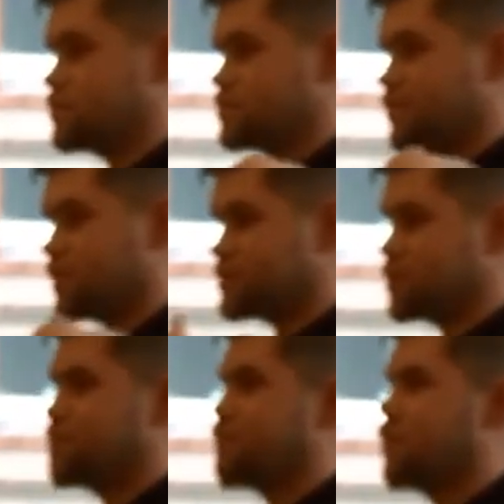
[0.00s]
you to be a
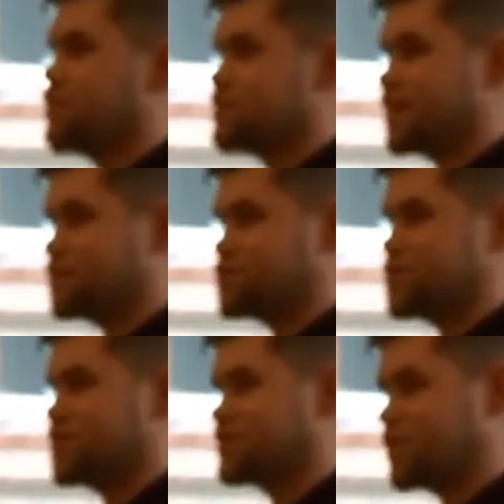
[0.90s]
certain person, have a
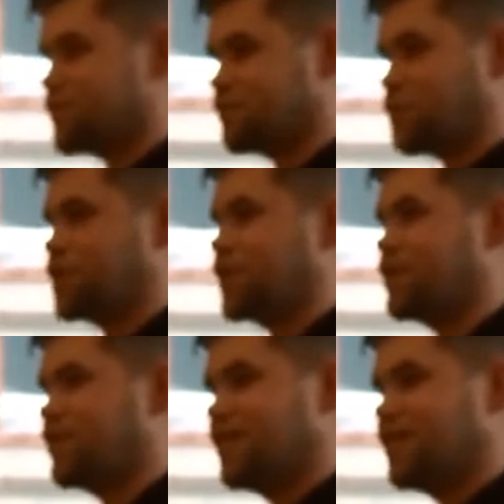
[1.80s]
certain type of body,